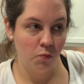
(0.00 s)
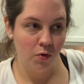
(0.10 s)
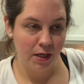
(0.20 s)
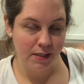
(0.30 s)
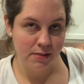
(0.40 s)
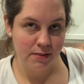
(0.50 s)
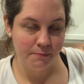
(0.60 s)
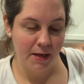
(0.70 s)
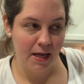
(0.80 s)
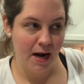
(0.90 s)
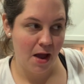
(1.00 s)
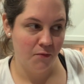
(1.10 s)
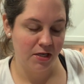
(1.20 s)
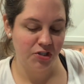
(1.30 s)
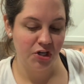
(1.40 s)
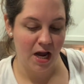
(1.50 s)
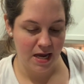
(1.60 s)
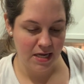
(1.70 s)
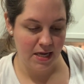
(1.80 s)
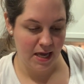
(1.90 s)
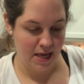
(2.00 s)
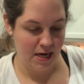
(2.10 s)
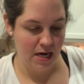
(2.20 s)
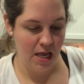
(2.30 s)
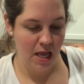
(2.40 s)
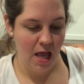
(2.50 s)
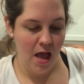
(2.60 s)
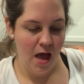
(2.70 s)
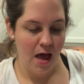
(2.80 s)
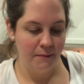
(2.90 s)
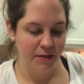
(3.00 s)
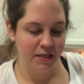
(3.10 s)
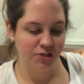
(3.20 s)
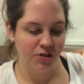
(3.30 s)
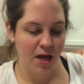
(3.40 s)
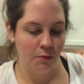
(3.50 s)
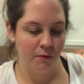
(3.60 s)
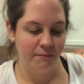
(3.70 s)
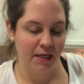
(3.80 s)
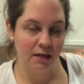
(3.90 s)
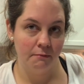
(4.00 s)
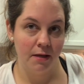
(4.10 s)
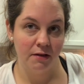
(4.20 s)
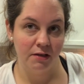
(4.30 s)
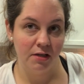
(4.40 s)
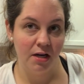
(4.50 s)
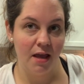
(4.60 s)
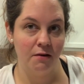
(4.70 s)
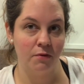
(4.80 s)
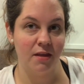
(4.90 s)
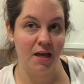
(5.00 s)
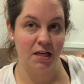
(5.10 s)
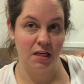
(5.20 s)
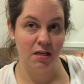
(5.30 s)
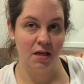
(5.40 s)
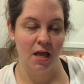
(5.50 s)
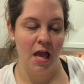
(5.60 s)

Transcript: once, but I want to try again. I'm gonna try with peanut butter and with honey.